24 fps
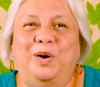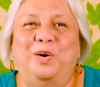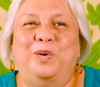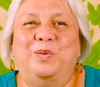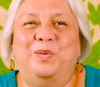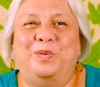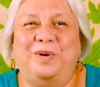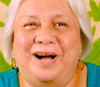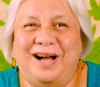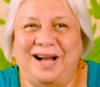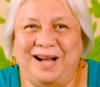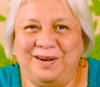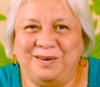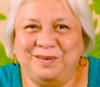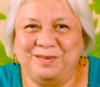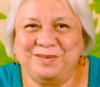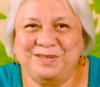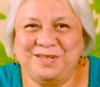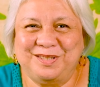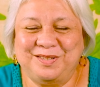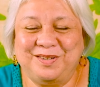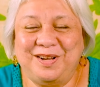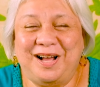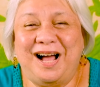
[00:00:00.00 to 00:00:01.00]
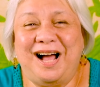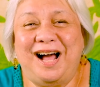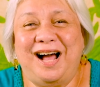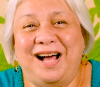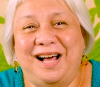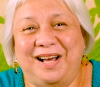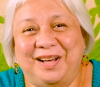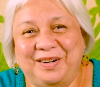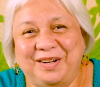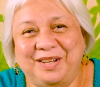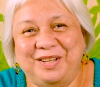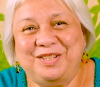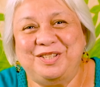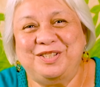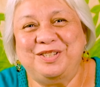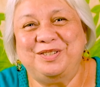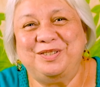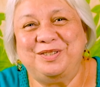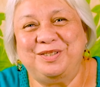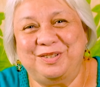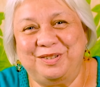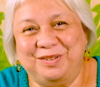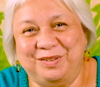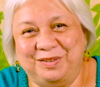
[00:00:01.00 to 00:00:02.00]
Wow, so how did you
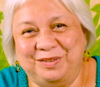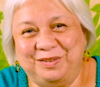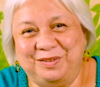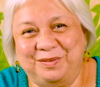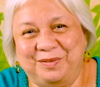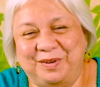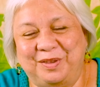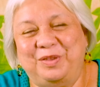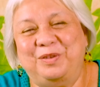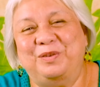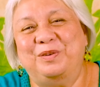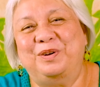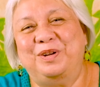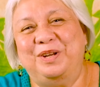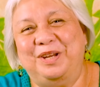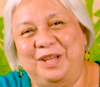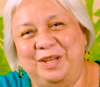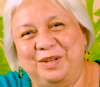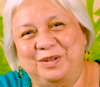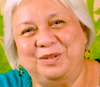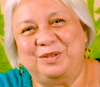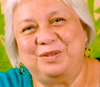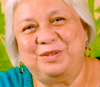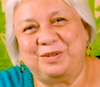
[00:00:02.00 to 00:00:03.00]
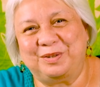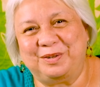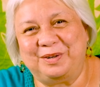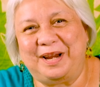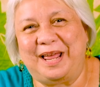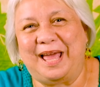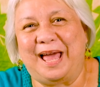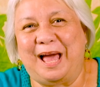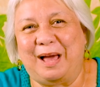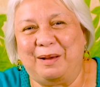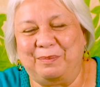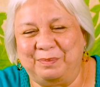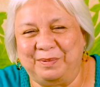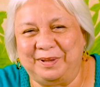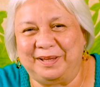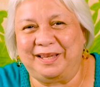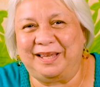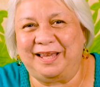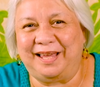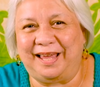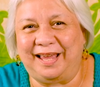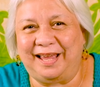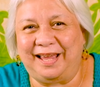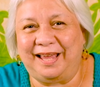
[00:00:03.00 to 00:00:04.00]
do with your needle turn
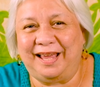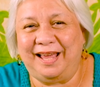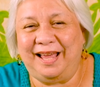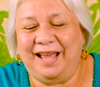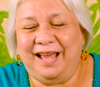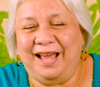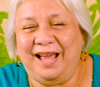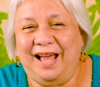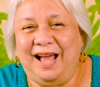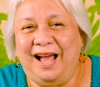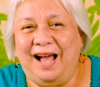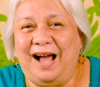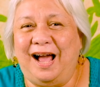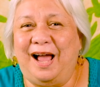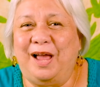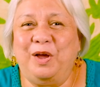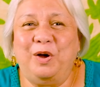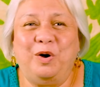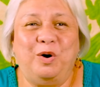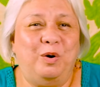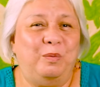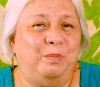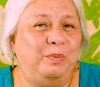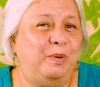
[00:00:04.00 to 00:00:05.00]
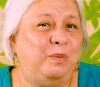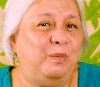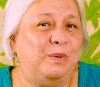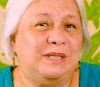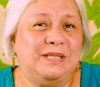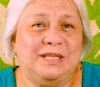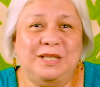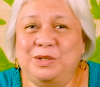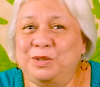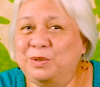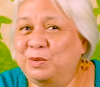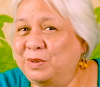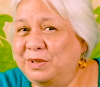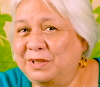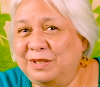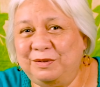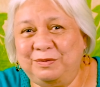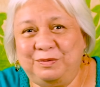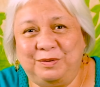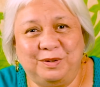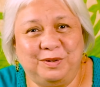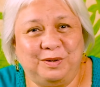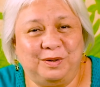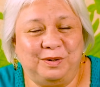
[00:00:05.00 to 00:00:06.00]
applique? I hope it wasn't too
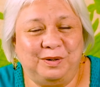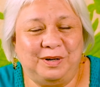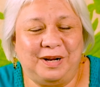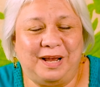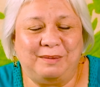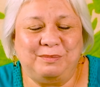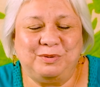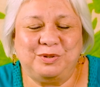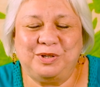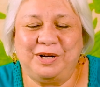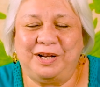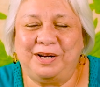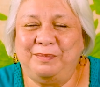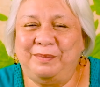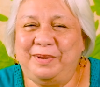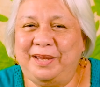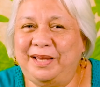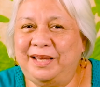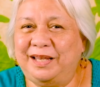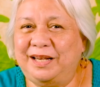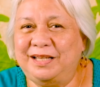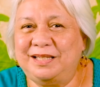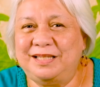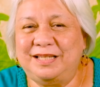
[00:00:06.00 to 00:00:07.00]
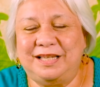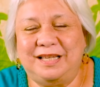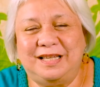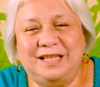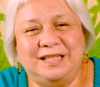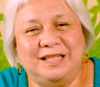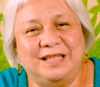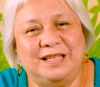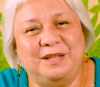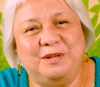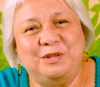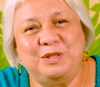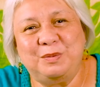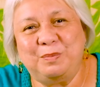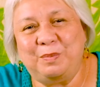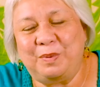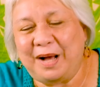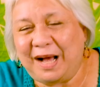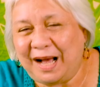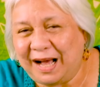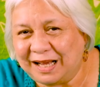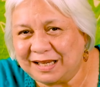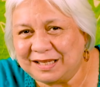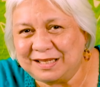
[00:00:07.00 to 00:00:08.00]
difficult. I'm trying to make it as easy as
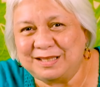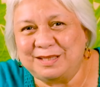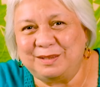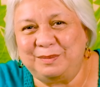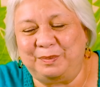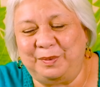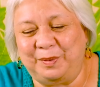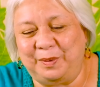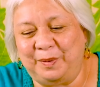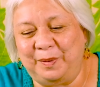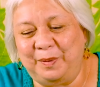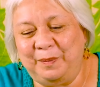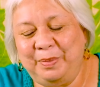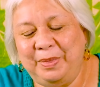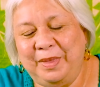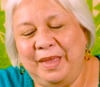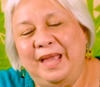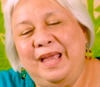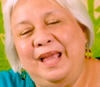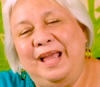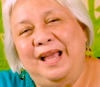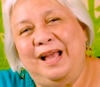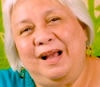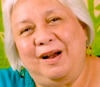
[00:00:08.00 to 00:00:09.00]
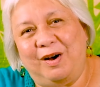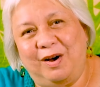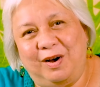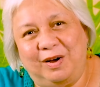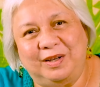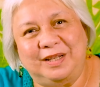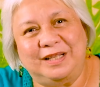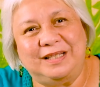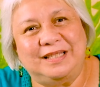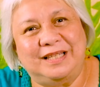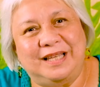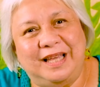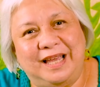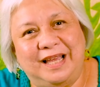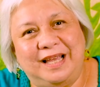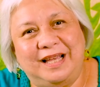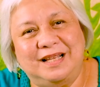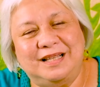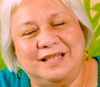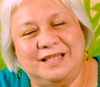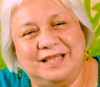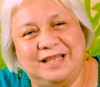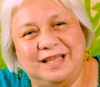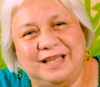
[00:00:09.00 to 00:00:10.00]
possible. All it
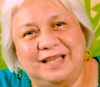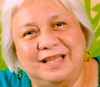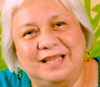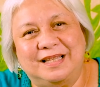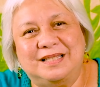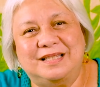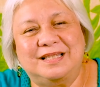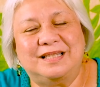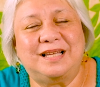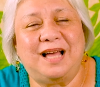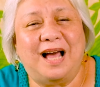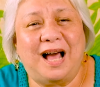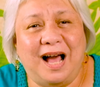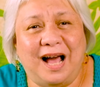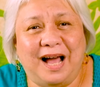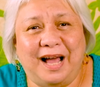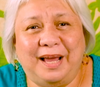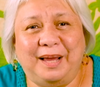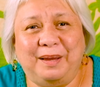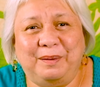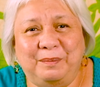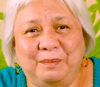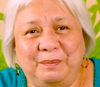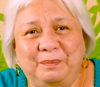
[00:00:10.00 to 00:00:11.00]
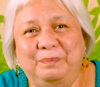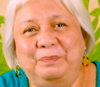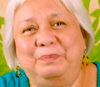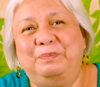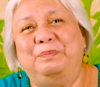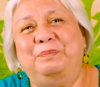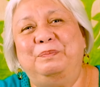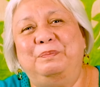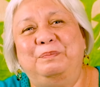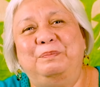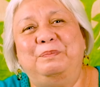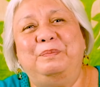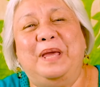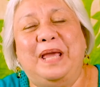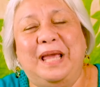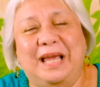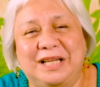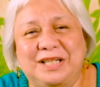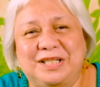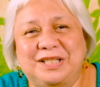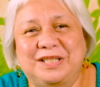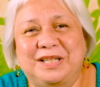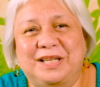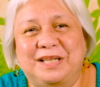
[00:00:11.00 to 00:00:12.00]
takes is time,
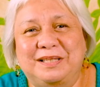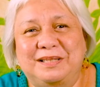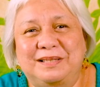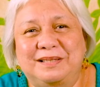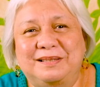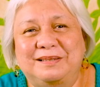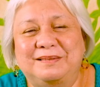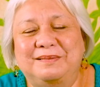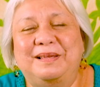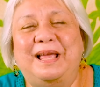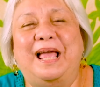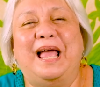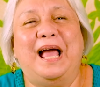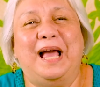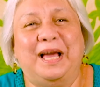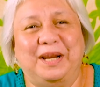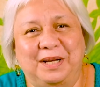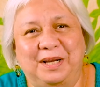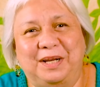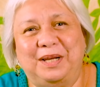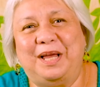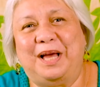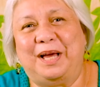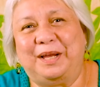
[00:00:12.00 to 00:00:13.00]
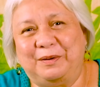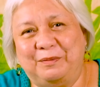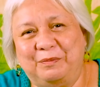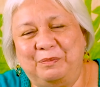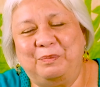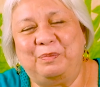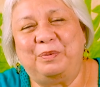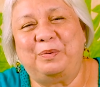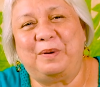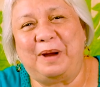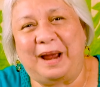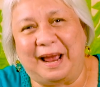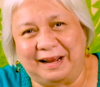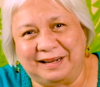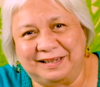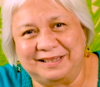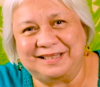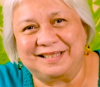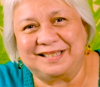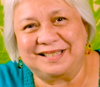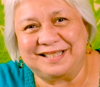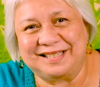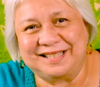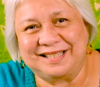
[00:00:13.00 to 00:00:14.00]
patience, and a lot of
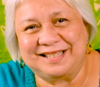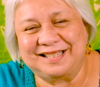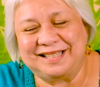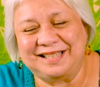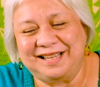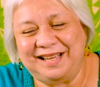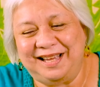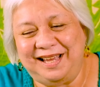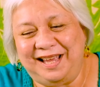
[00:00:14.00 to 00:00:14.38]
practice.